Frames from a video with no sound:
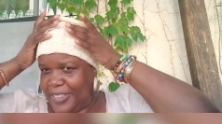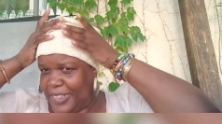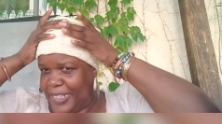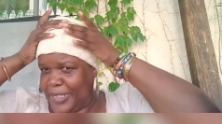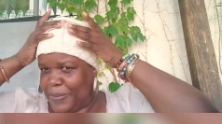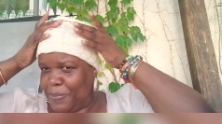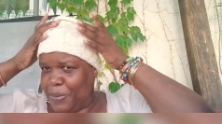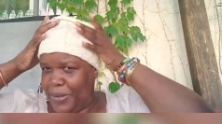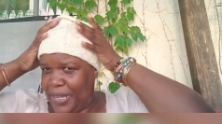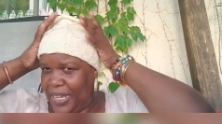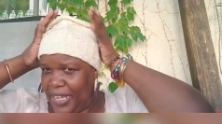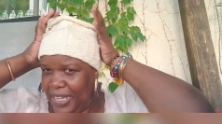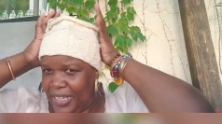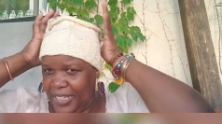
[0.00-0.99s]
this
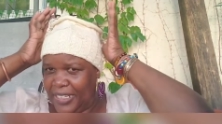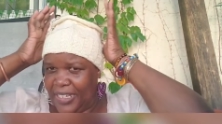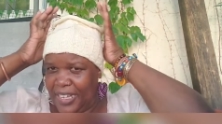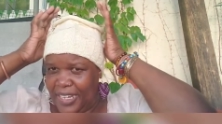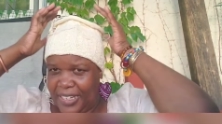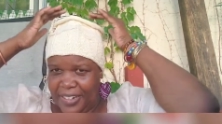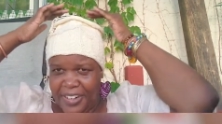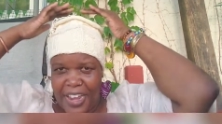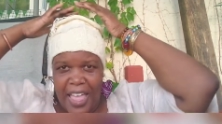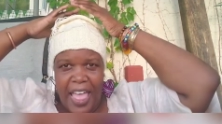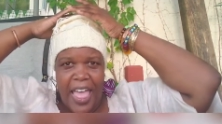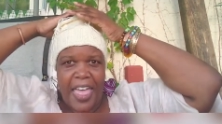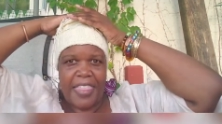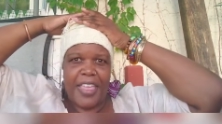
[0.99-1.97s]
plain color
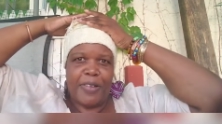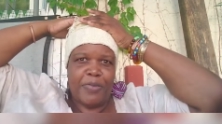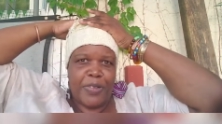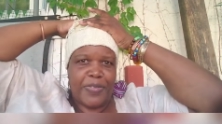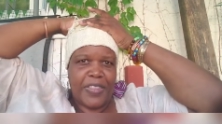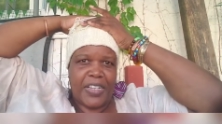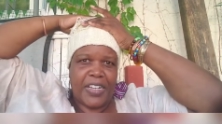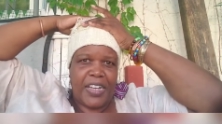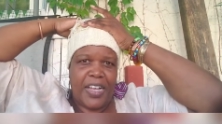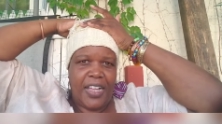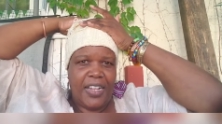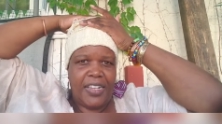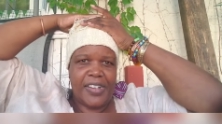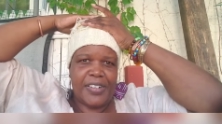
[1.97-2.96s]
and then with the
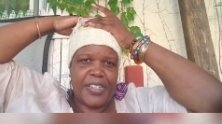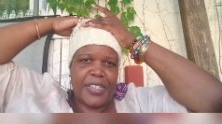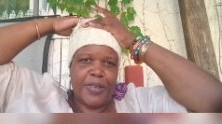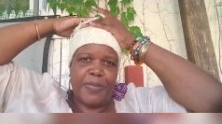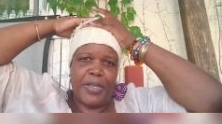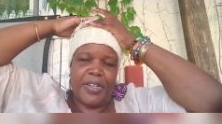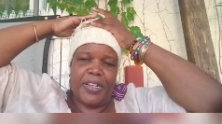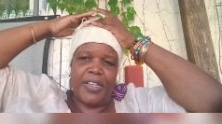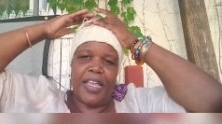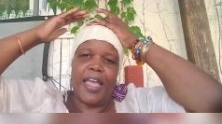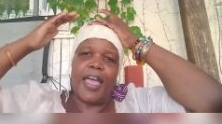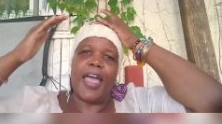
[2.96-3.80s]
color in the middle